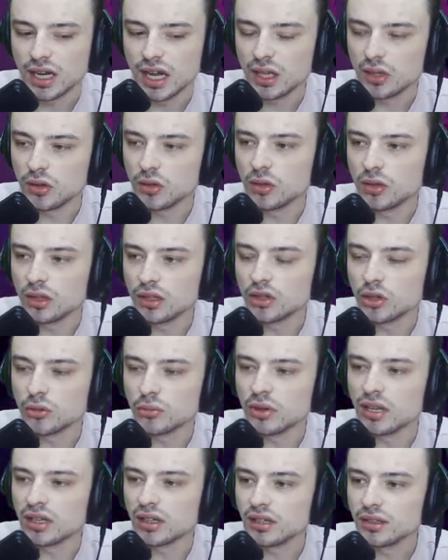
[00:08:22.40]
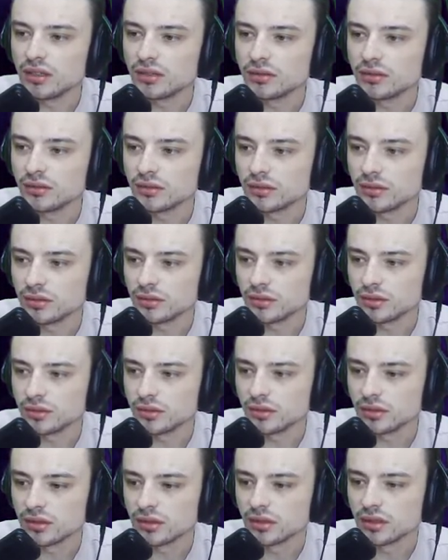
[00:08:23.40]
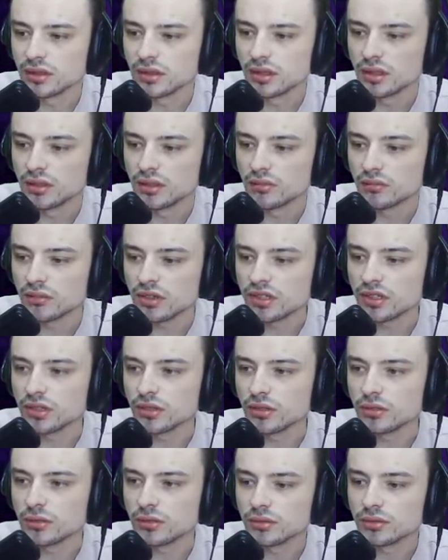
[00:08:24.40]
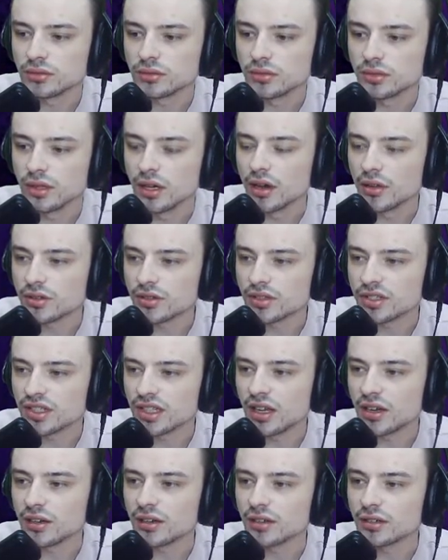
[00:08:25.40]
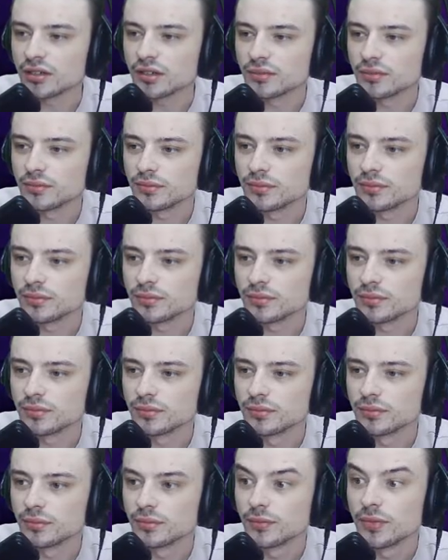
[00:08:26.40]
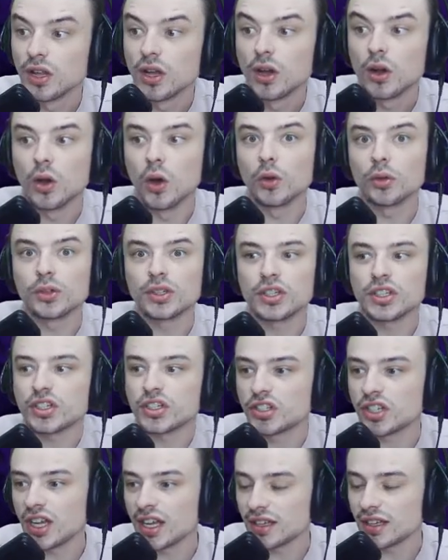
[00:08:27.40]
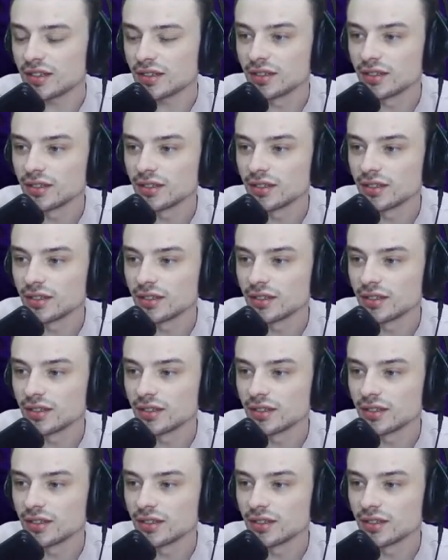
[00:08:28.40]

A little bunny. Rescue. Oh, they're scared. Holy shit.